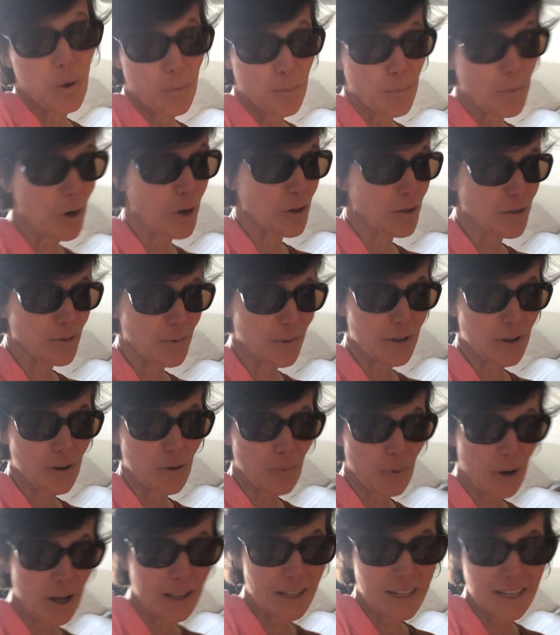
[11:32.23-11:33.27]
purse with her
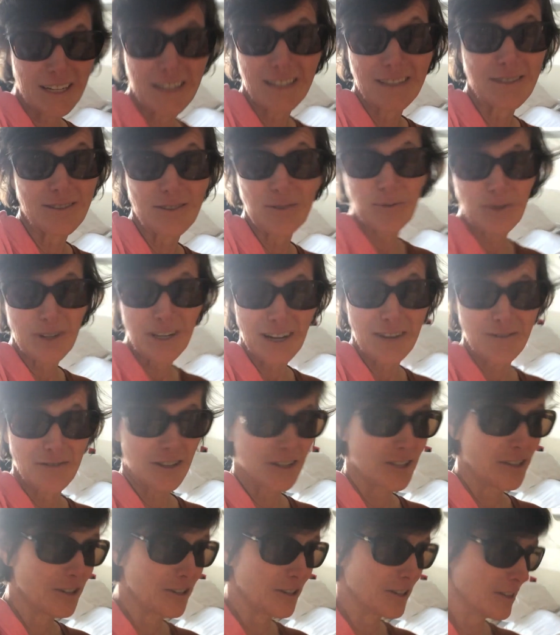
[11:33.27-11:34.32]
wallet in it, so we're not very
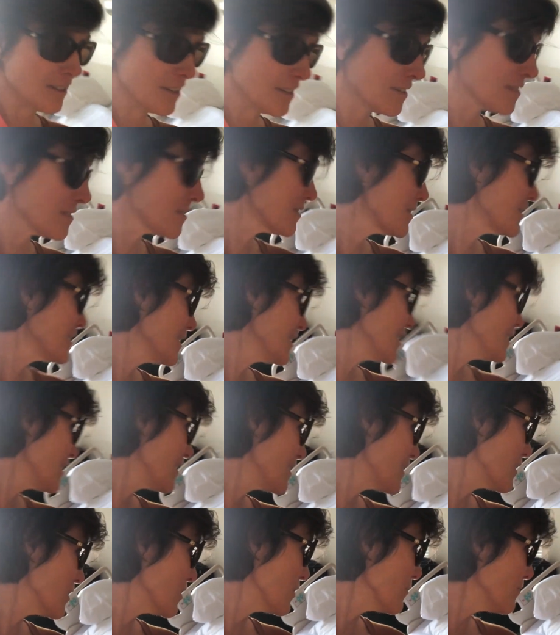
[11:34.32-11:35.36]
good at this.
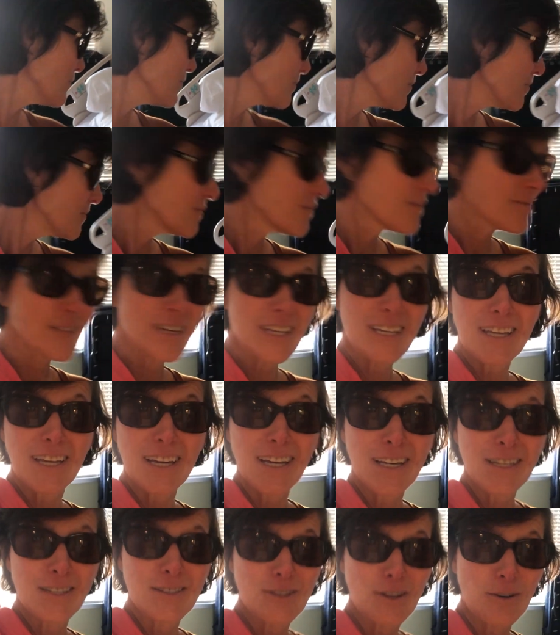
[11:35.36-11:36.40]
But yeah,
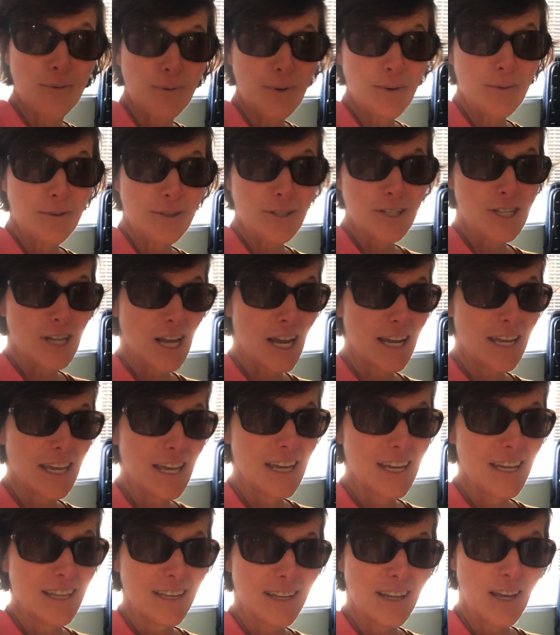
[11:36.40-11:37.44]
so we will check
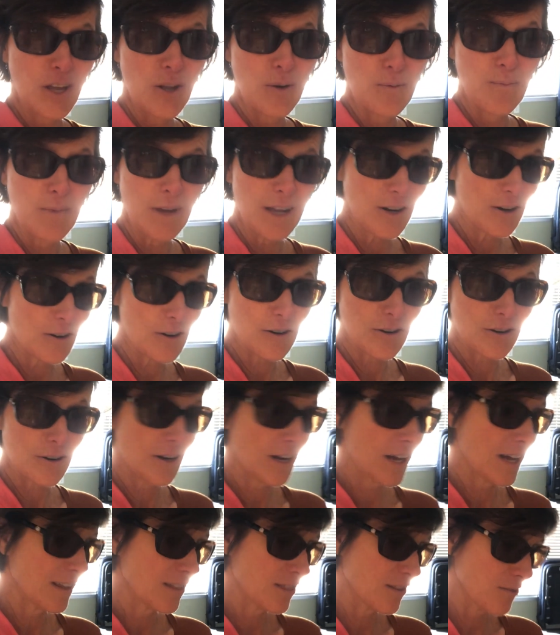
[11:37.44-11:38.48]
in and meet her
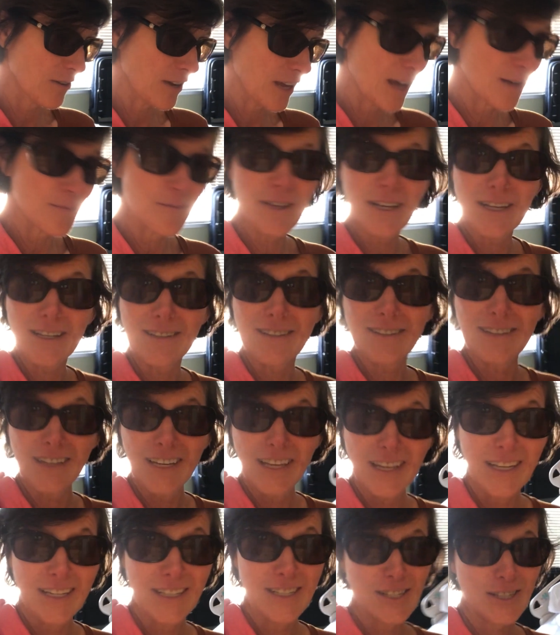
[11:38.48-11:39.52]
at the rehab place.
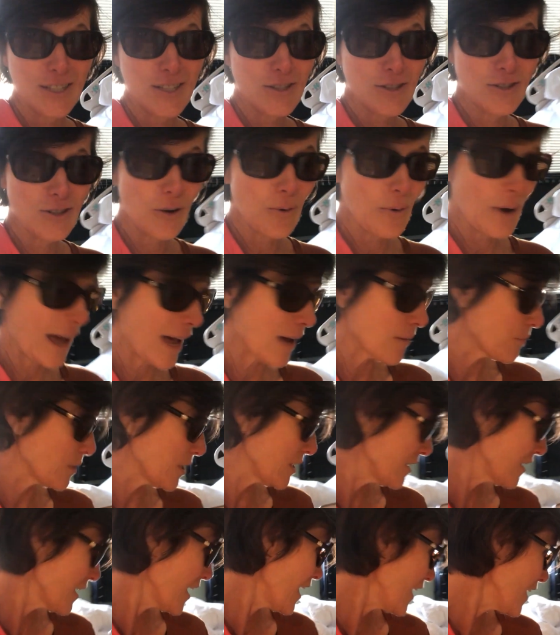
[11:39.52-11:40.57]
She's so happy.
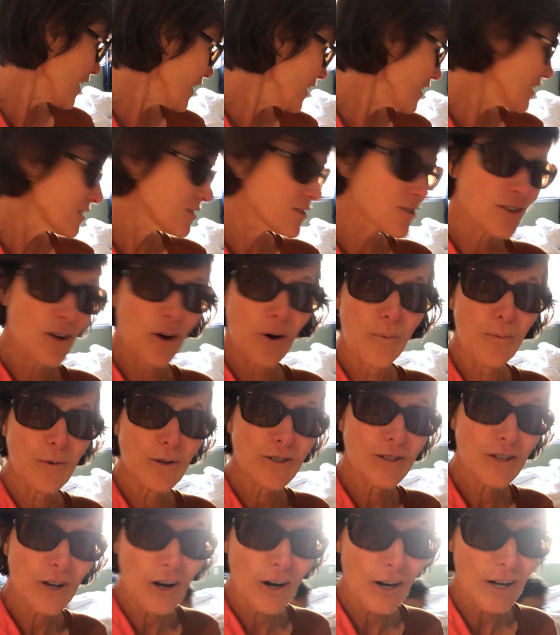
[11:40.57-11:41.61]
Headache is
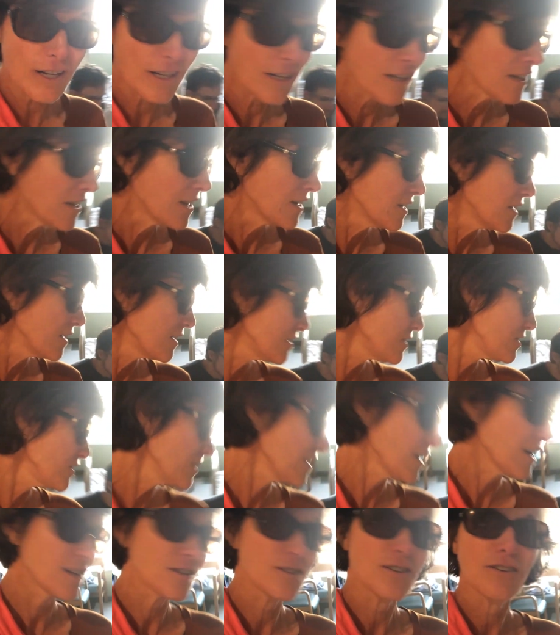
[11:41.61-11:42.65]
almost gone, and she
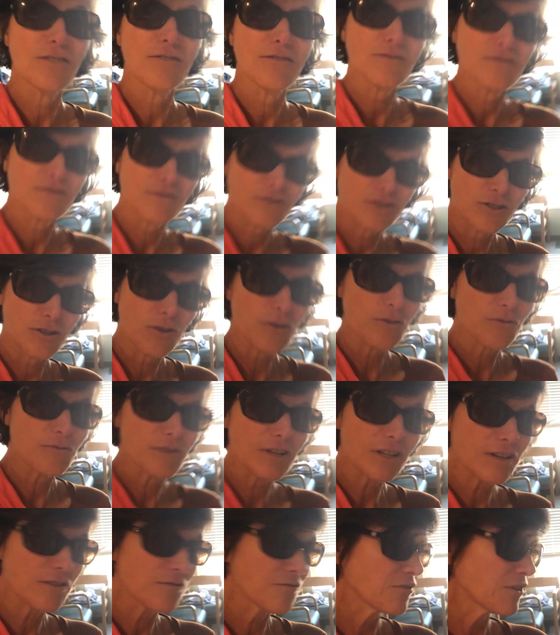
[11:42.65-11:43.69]
had 2
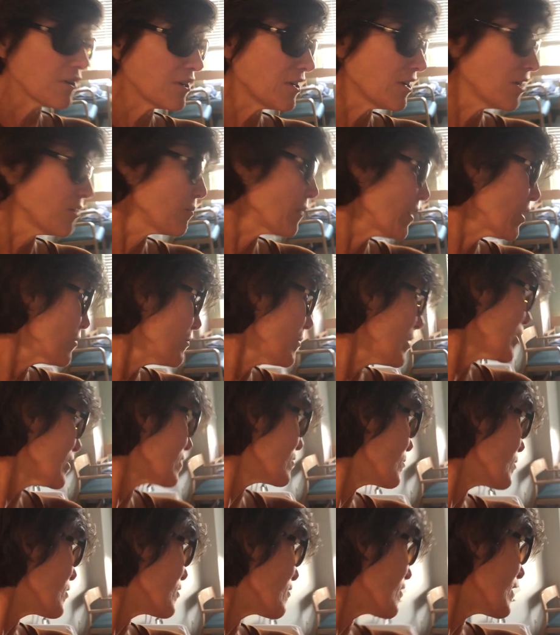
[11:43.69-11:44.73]
really fun
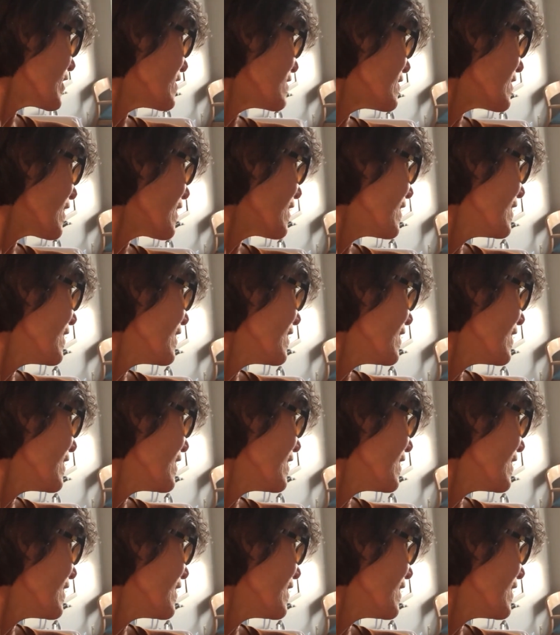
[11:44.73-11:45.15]
paramedics with her, I'd say.